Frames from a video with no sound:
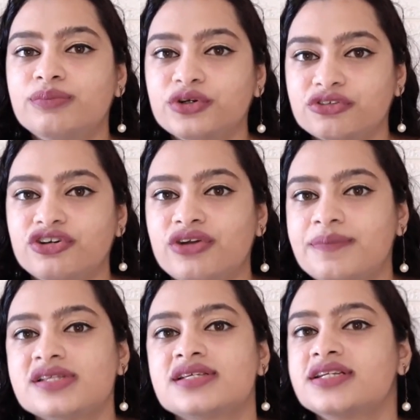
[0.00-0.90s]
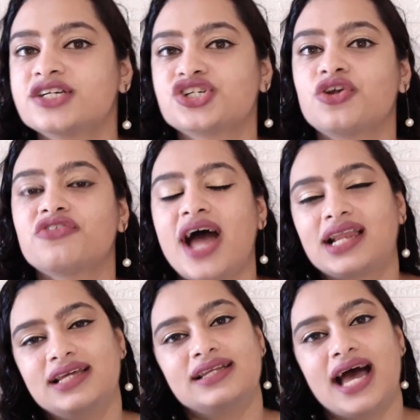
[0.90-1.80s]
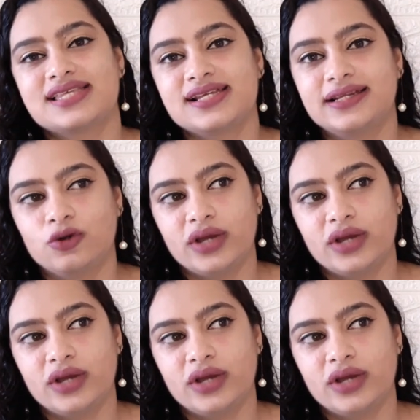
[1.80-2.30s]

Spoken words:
beautiful representation of Adeline Castillo.